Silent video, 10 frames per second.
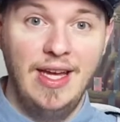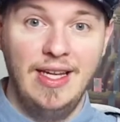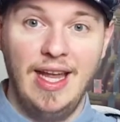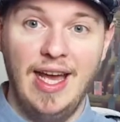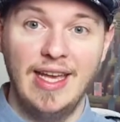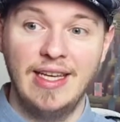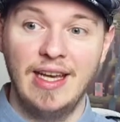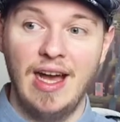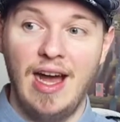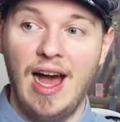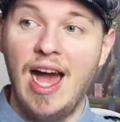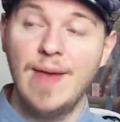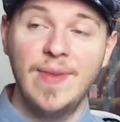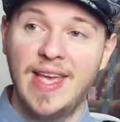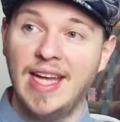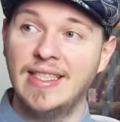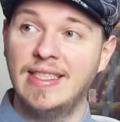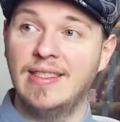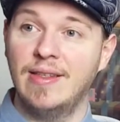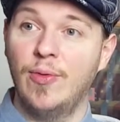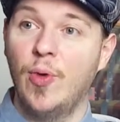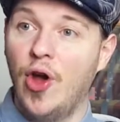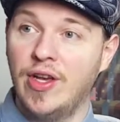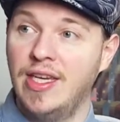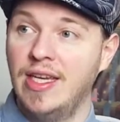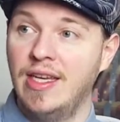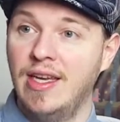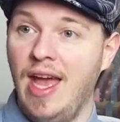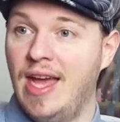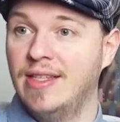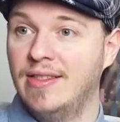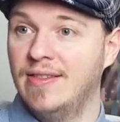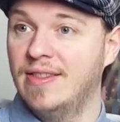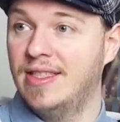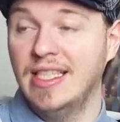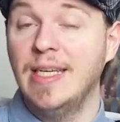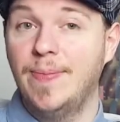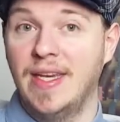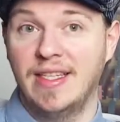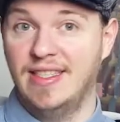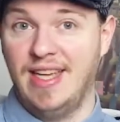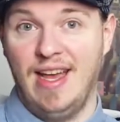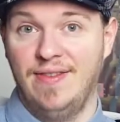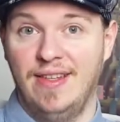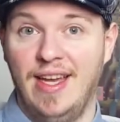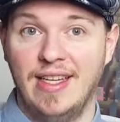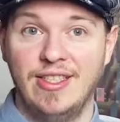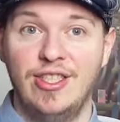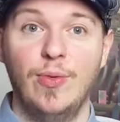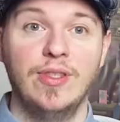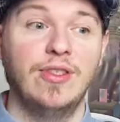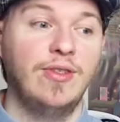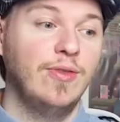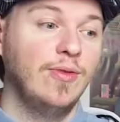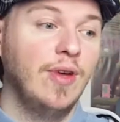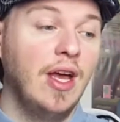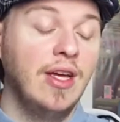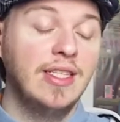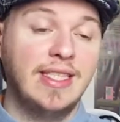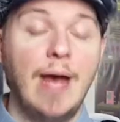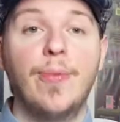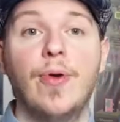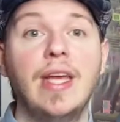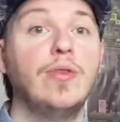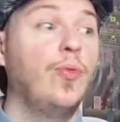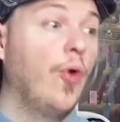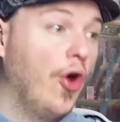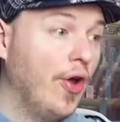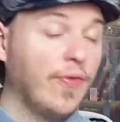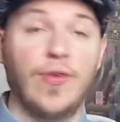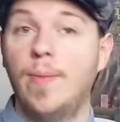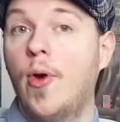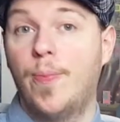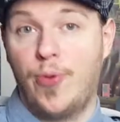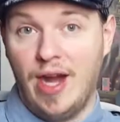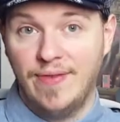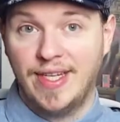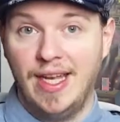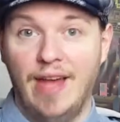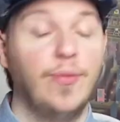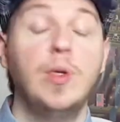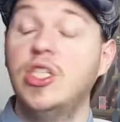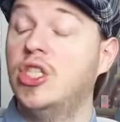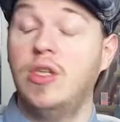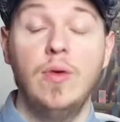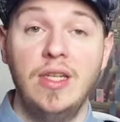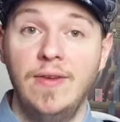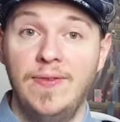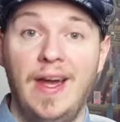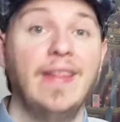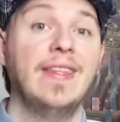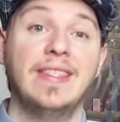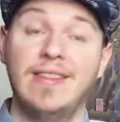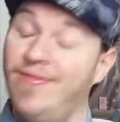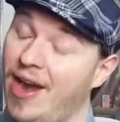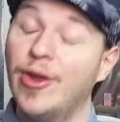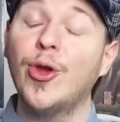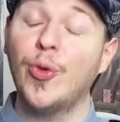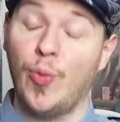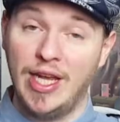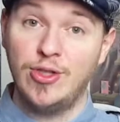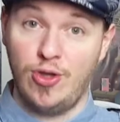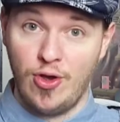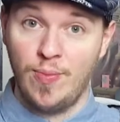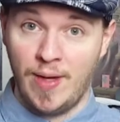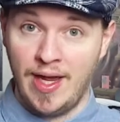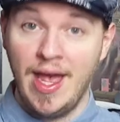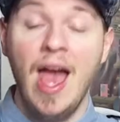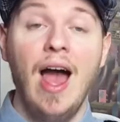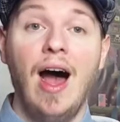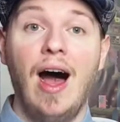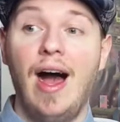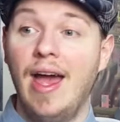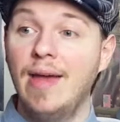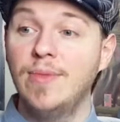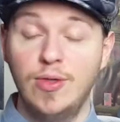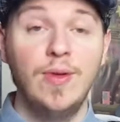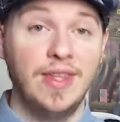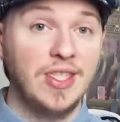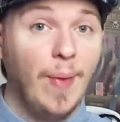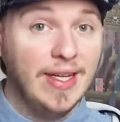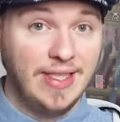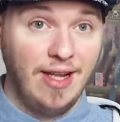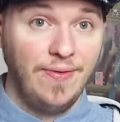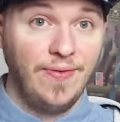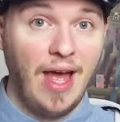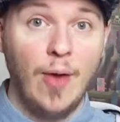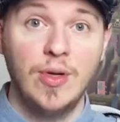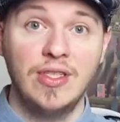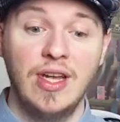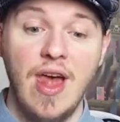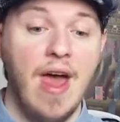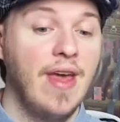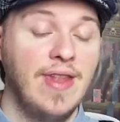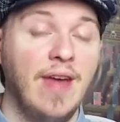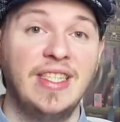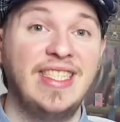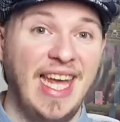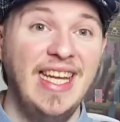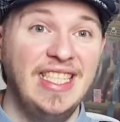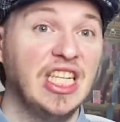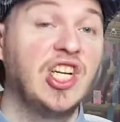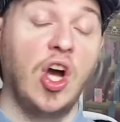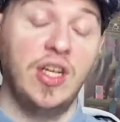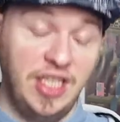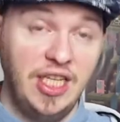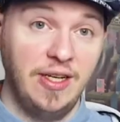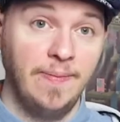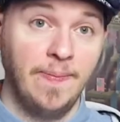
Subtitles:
Like, I'm against working and sleeping together. Like, she wants to separate work from her private life, which is totally fine. This is a very good way to go by. I am doing this myself. I would never date a colleague.